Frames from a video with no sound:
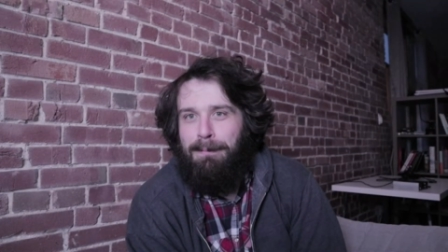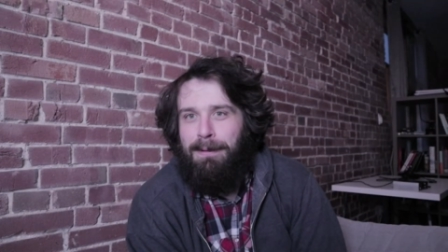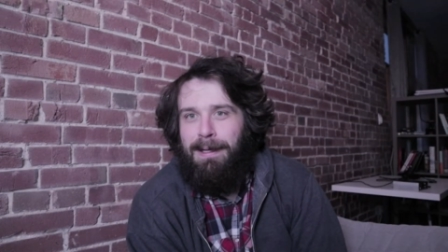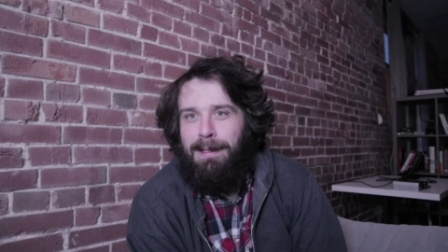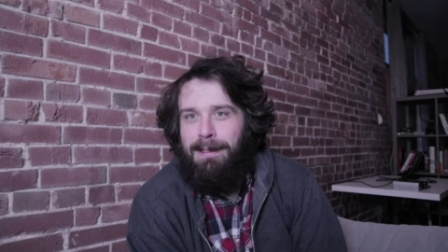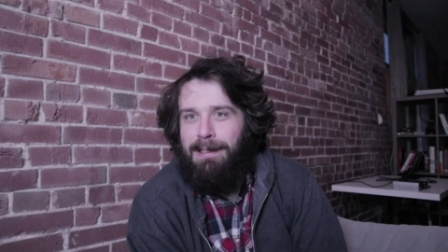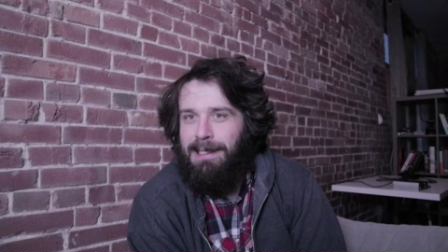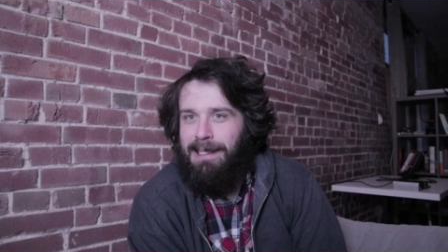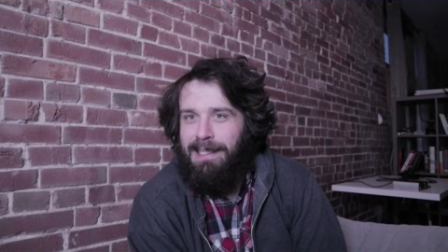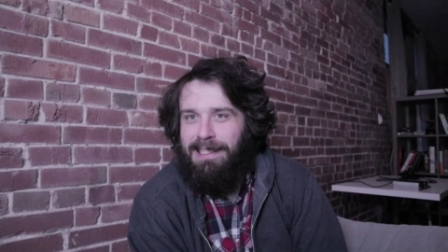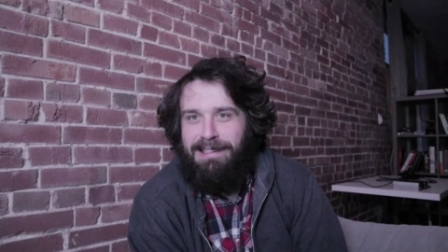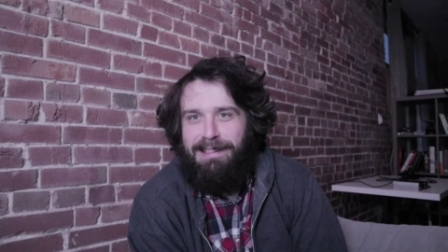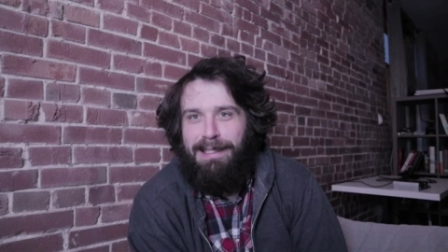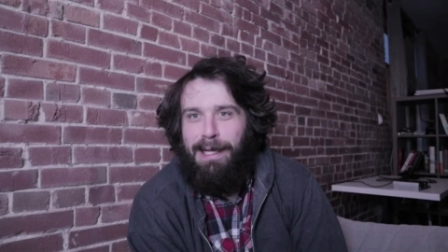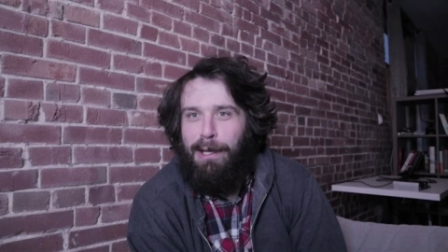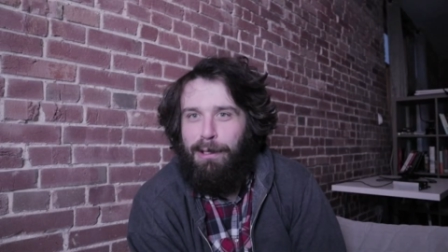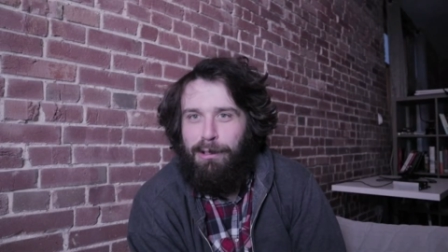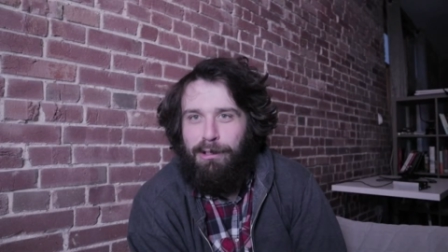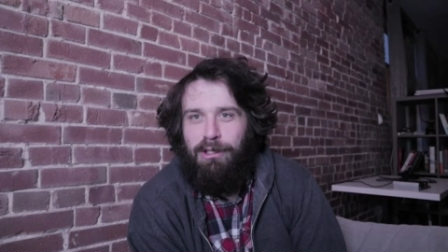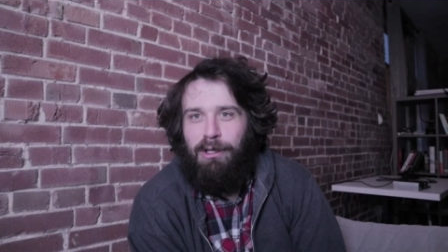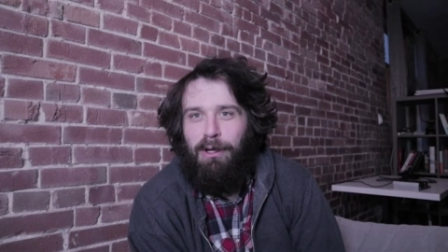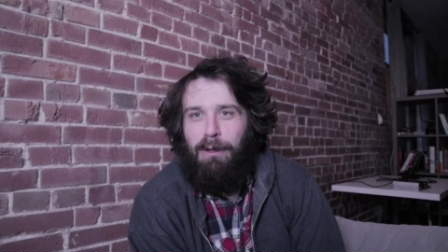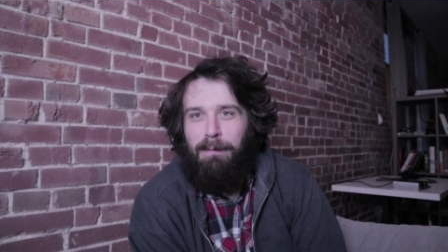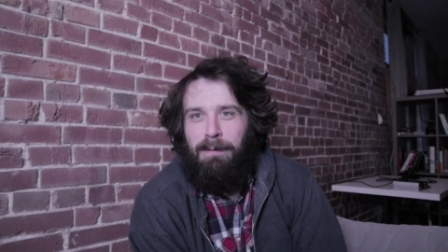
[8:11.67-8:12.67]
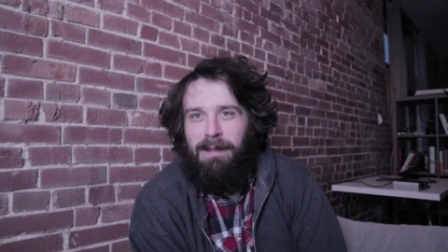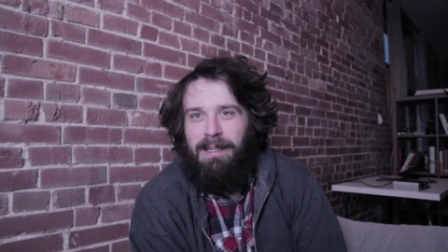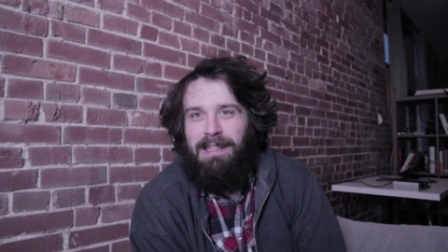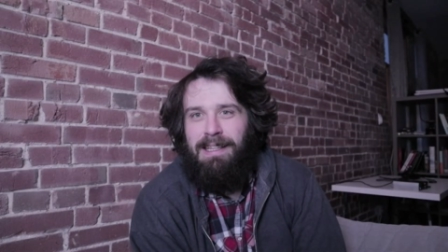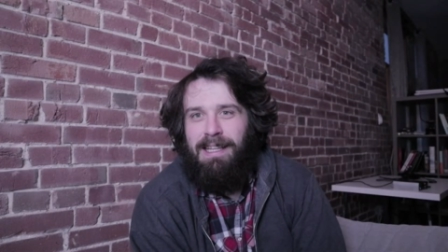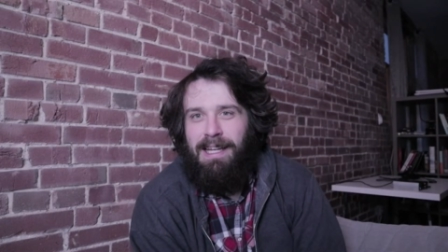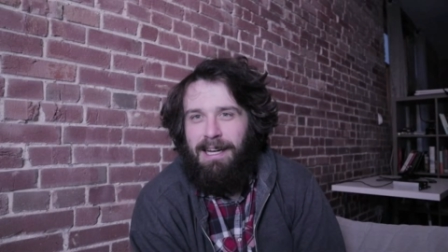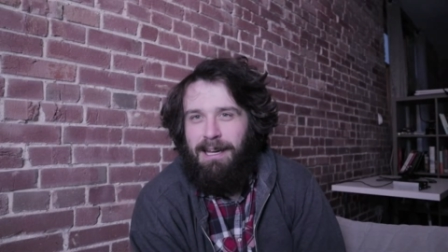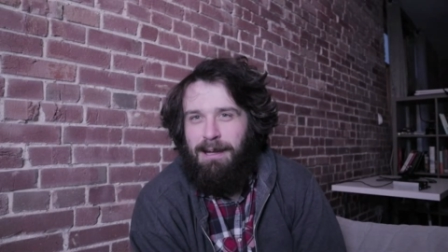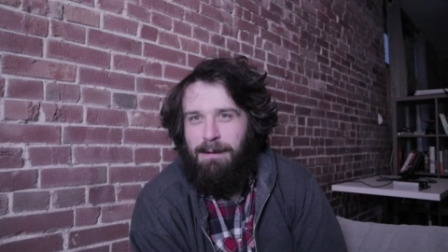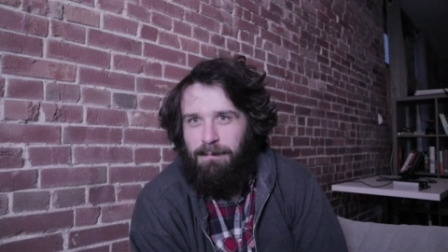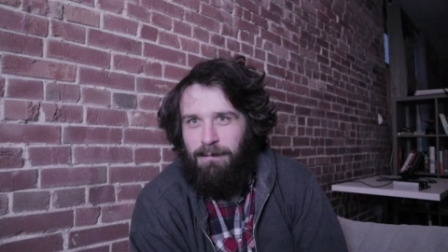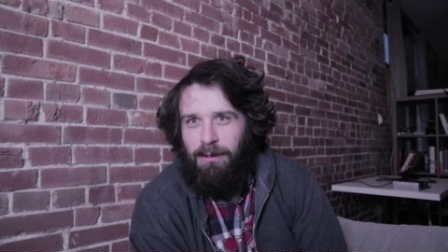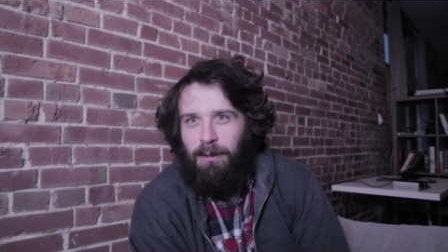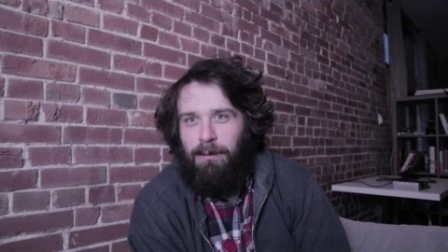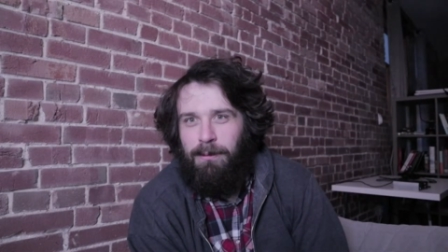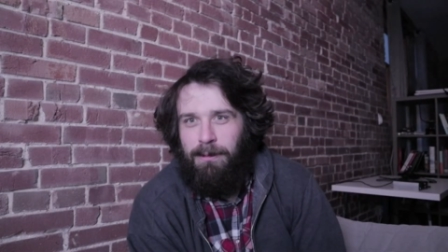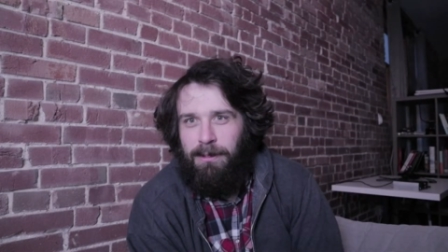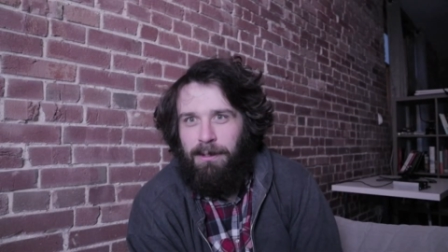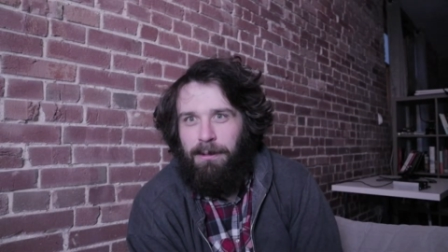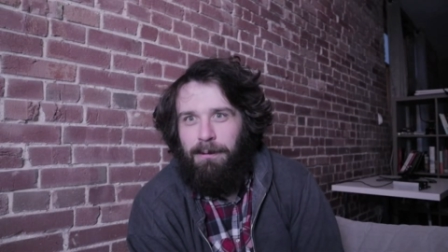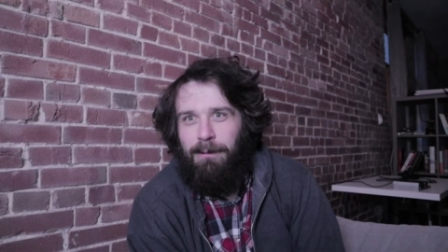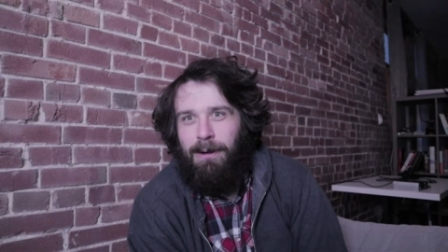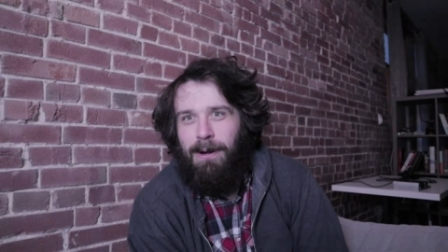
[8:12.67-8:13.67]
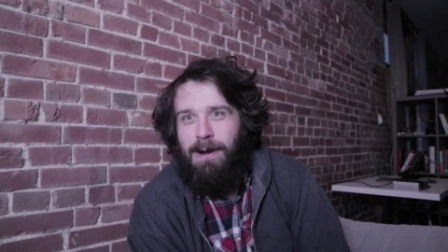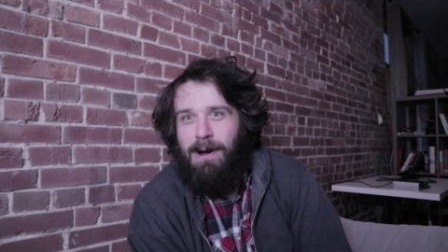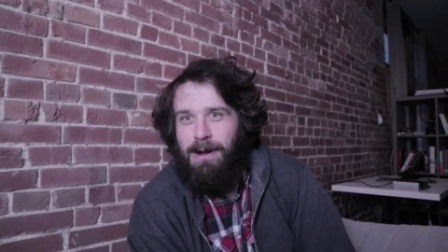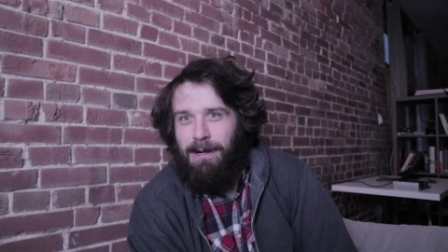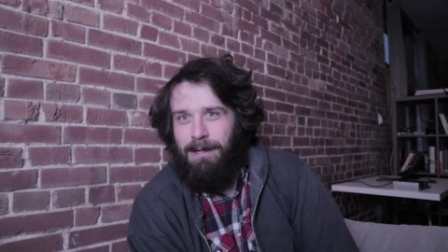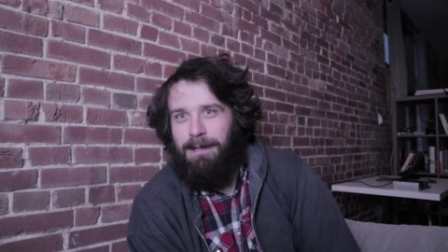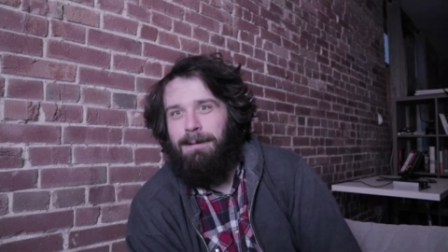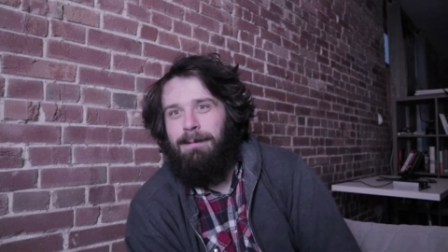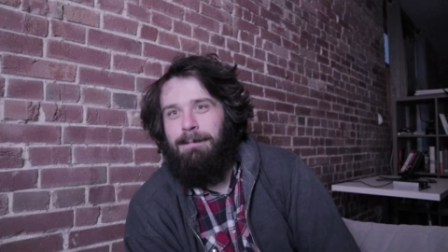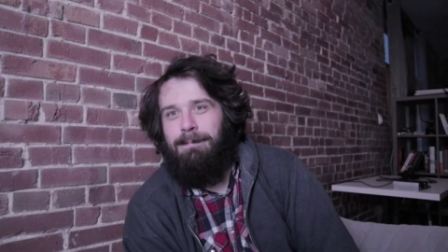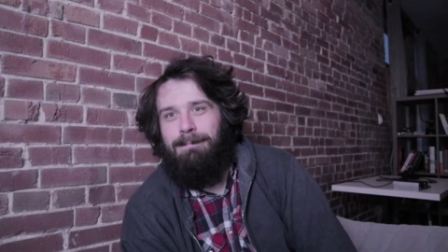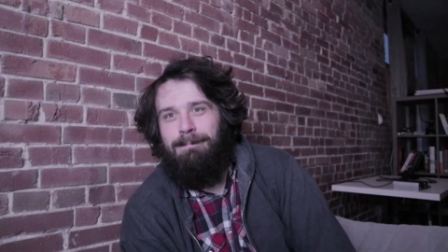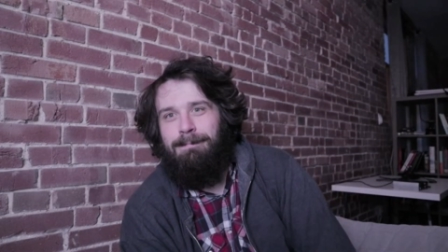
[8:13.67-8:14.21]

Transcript: button because that'll show me that I'm totally wrong.